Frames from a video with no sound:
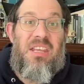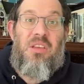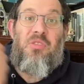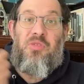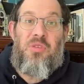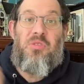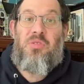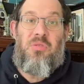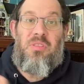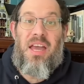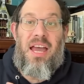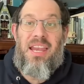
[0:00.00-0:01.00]
if you do
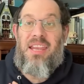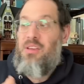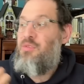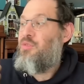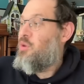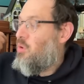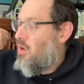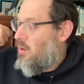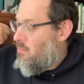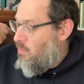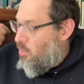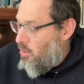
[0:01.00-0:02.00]
that, if you are
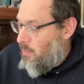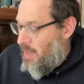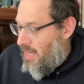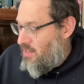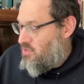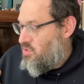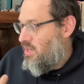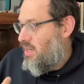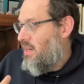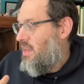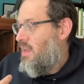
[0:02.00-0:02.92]
more passionate